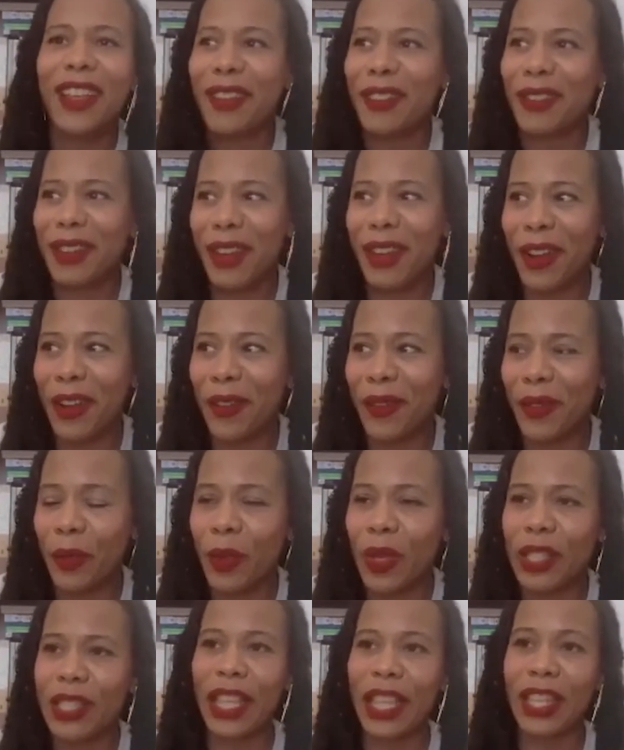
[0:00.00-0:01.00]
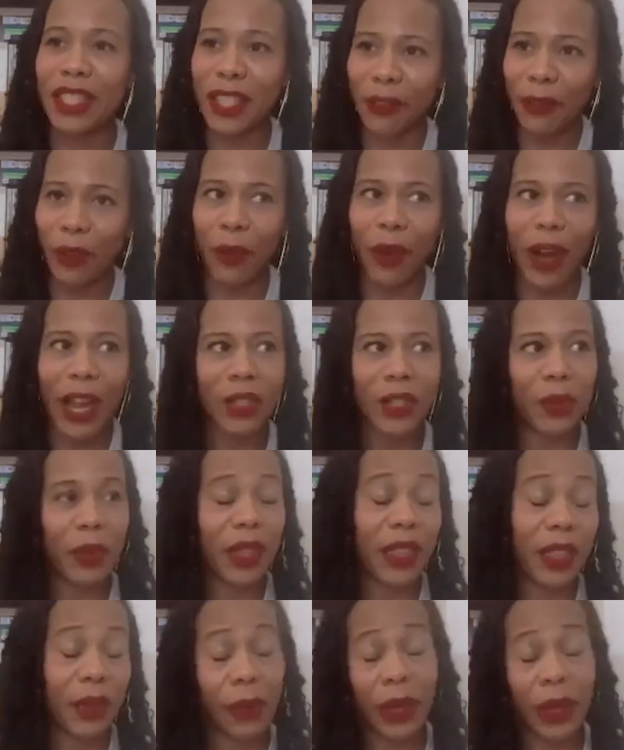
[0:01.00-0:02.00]
when we say civil rights,
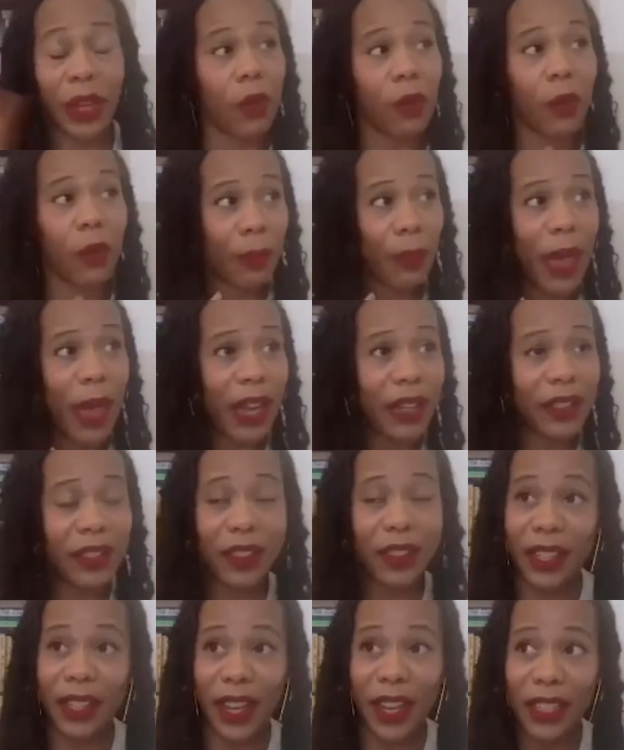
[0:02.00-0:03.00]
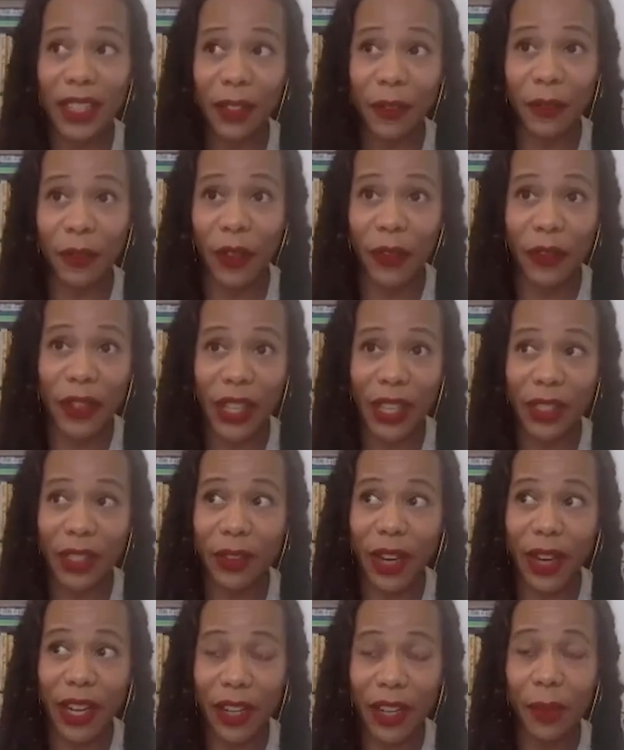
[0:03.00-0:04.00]
we go right back to like 1950s,
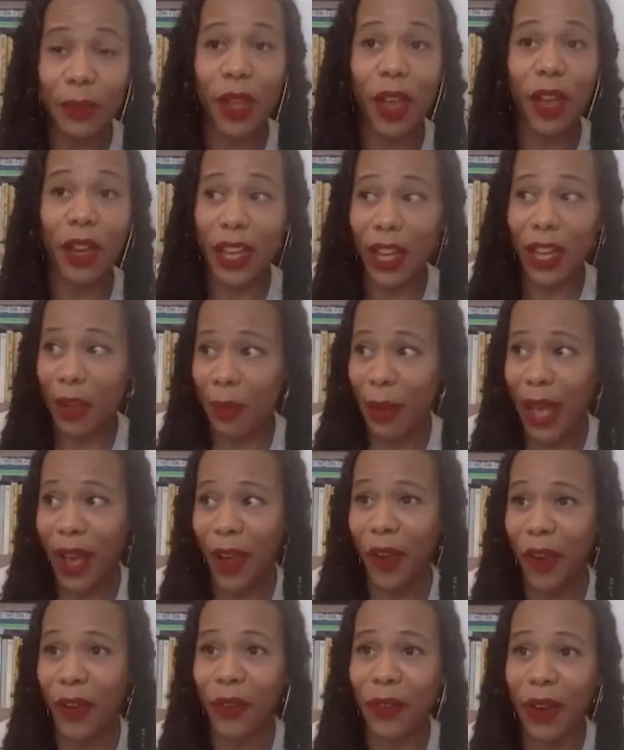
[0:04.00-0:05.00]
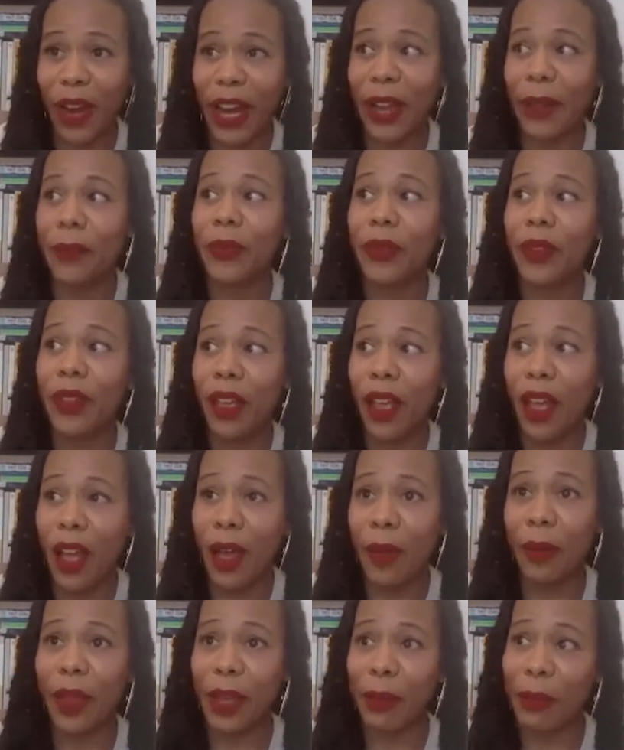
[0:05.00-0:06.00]
right? I'm talking about, right,
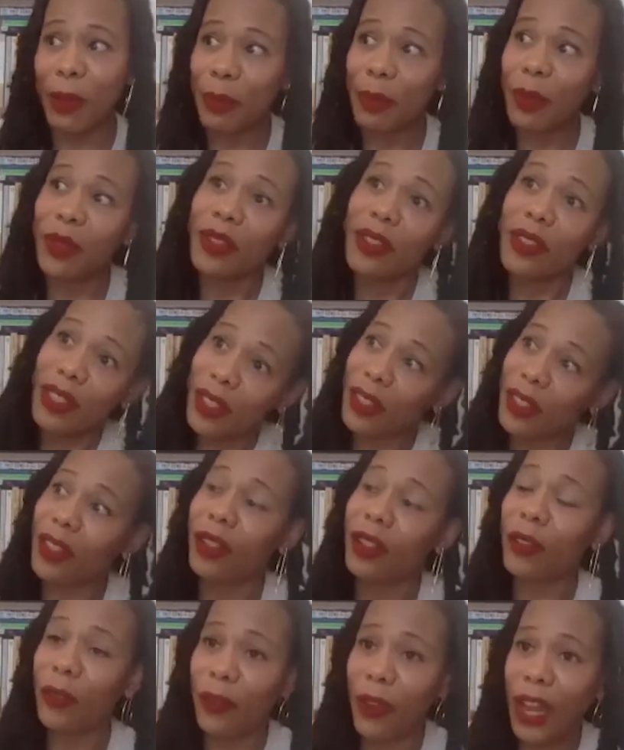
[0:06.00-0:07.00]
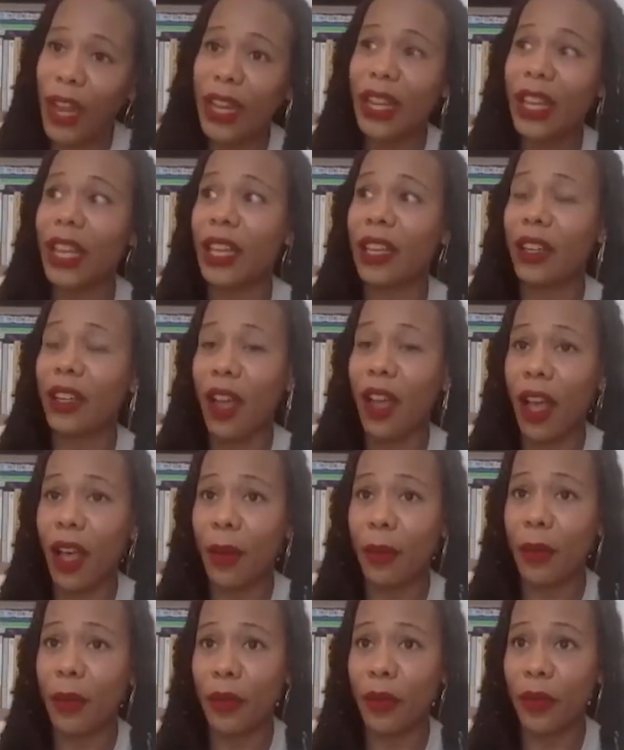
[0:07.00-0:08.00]
Black people still fighting
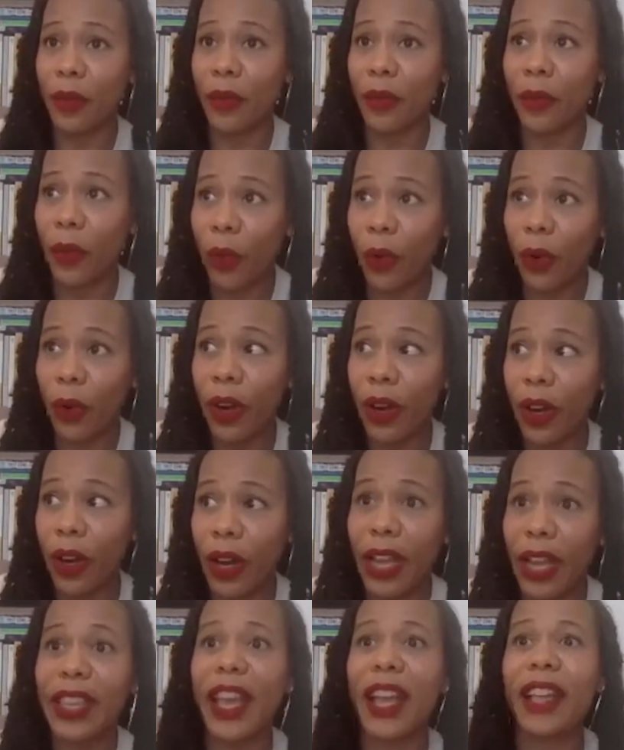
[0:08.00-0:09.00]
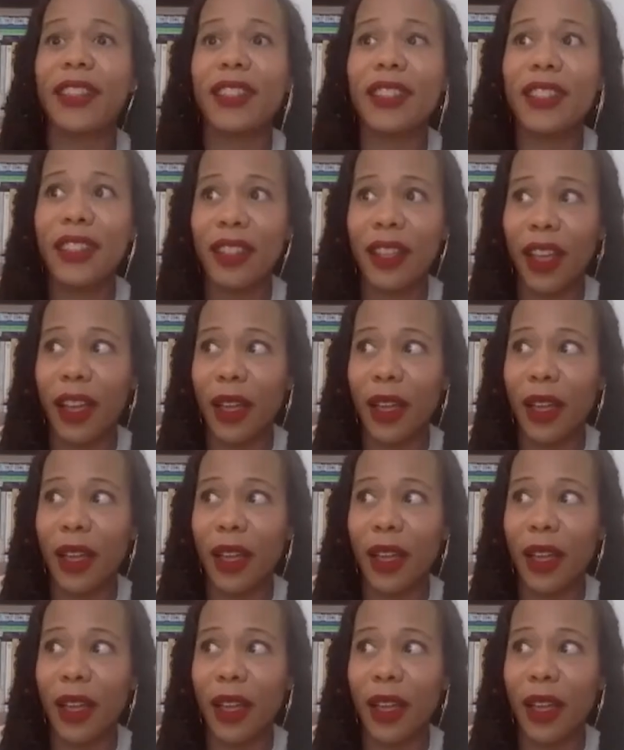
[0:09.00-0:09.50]
against